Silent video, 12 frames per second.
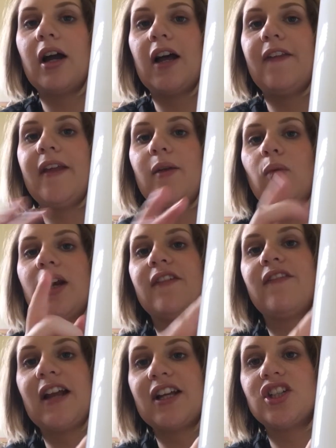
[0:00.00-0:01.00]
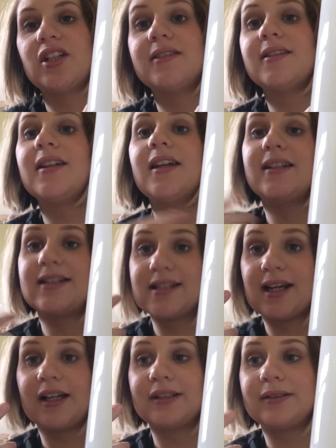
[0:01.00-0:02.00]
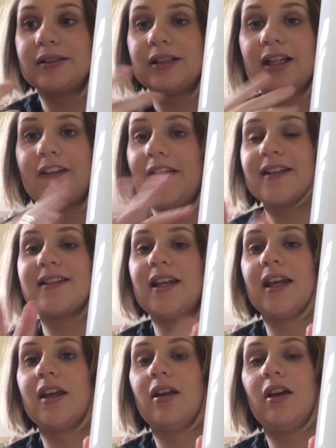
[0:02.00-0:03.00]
And then when it flashes, it's done. And that's it.